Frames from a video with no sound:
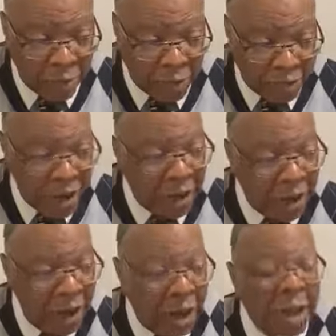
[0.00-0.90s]

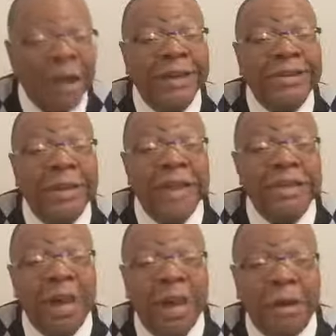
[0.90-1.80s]
particularly in this next
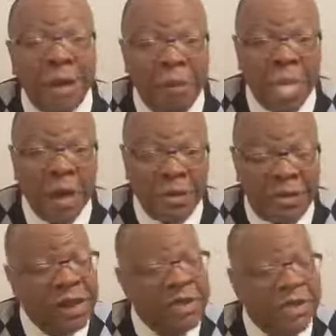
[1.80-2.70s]
song,
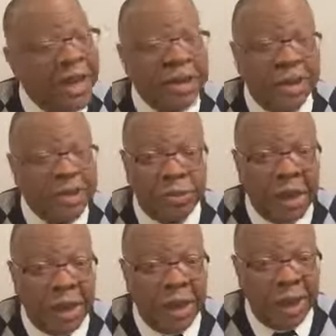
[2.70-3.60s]
Jesus Getting Us Ready